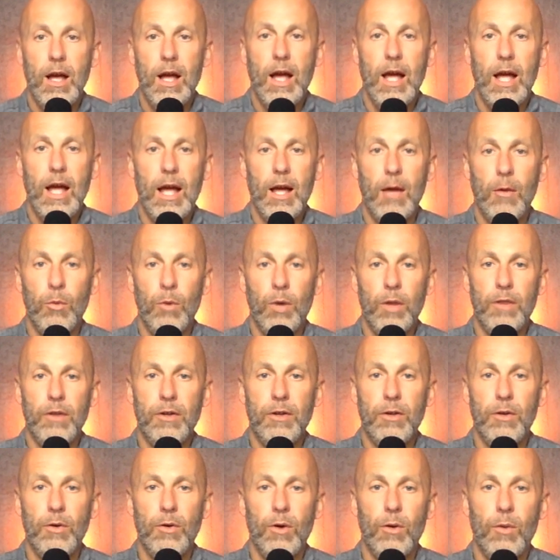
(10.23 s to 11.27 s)
And whether
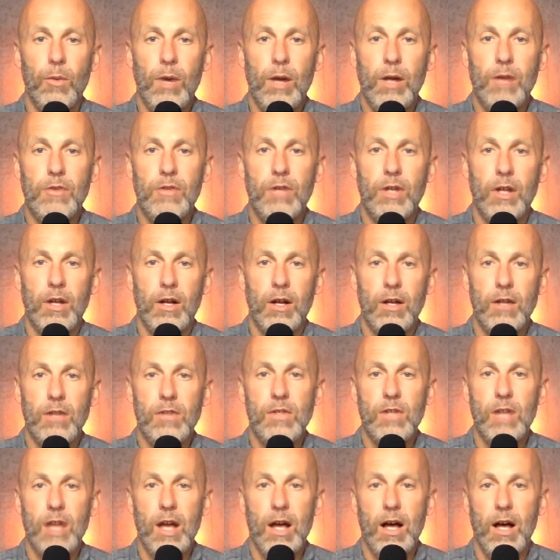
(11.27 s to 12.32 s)
you are watching
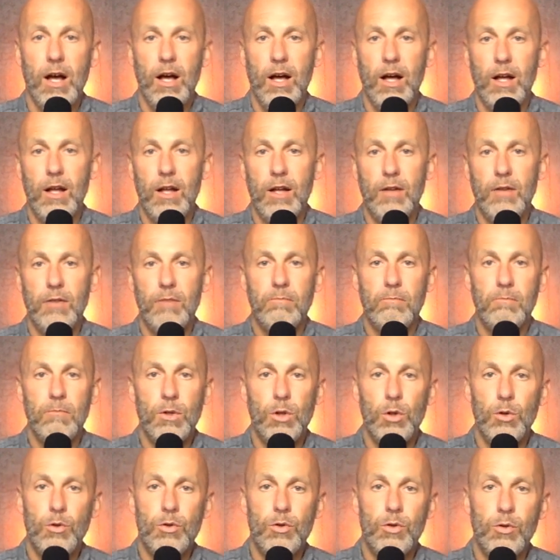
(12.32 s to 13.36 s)
us on
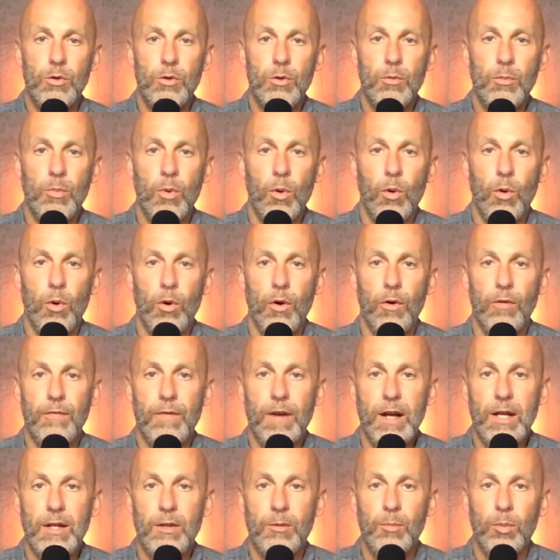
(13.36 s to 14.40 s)
YouTube or
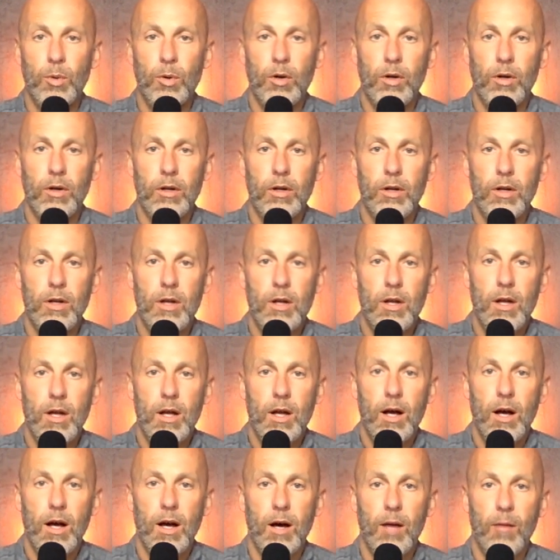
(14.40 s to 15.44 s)
Facebook,
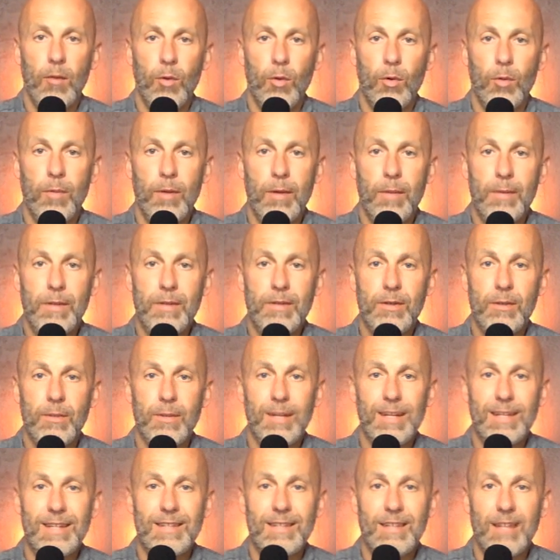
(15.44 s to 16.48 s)
um, or maybe
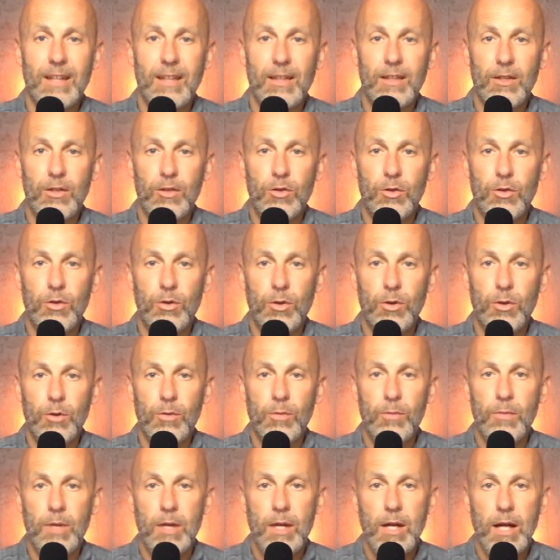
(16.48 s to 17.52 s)
somebody sent this to you,
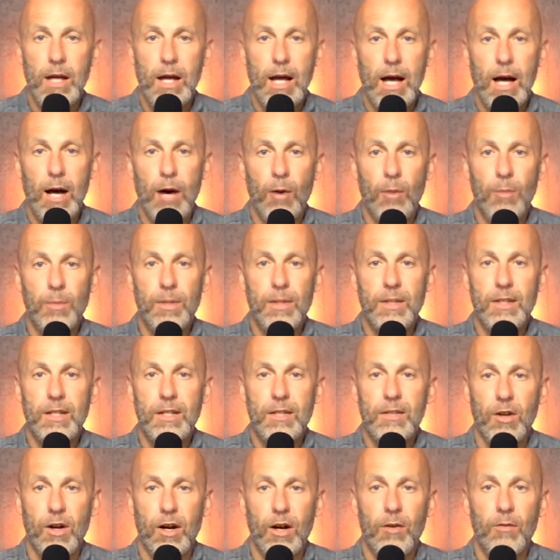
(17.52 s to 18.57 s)
I hope that
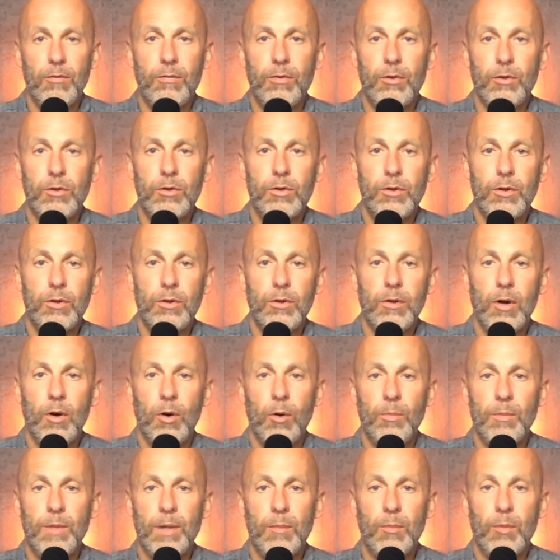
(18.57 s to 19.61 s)
these are helpful to you.
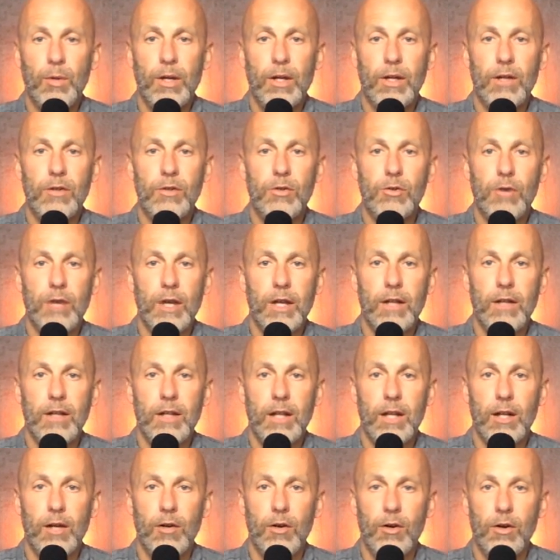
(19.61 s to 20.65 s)
Hope they bring you strength and
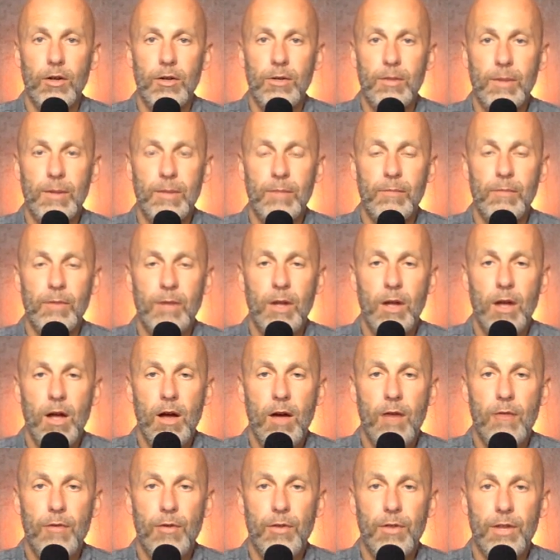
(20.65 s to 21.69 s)
encouragement
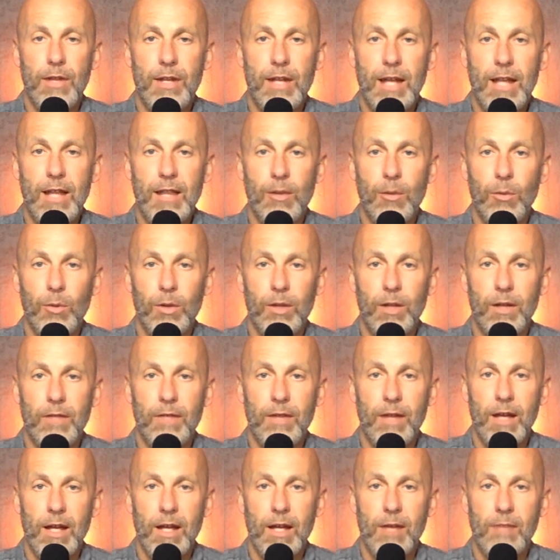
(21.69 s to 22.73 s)
for the day that we're
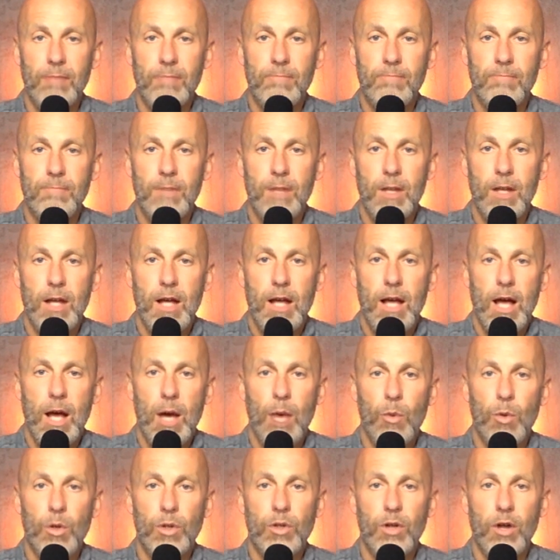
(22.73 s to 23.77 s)
living in.
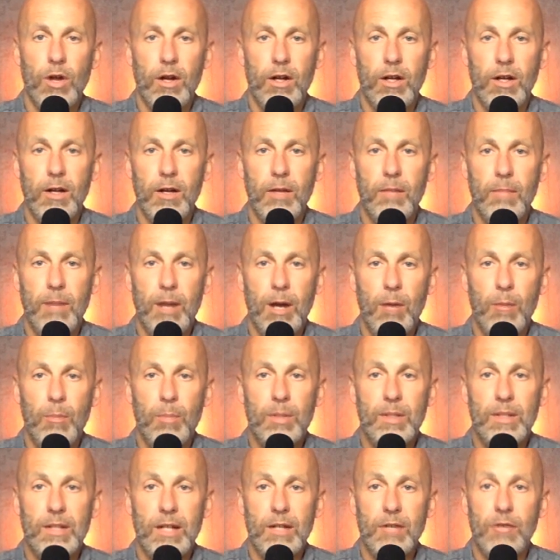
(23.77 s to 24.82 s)
And we're talking about
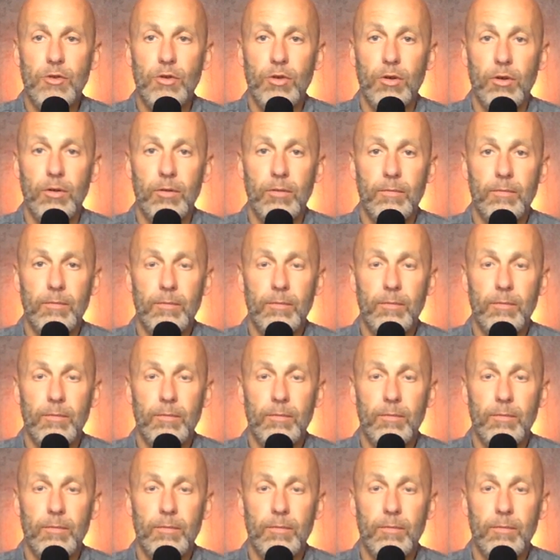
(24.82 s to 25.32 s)
potential,